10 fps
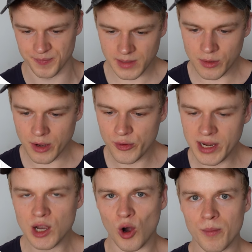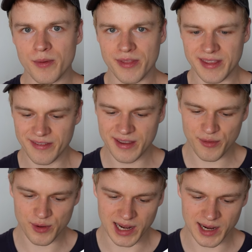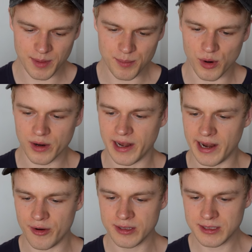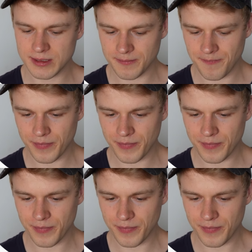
Now, I really hope this gives you a little bit more clearance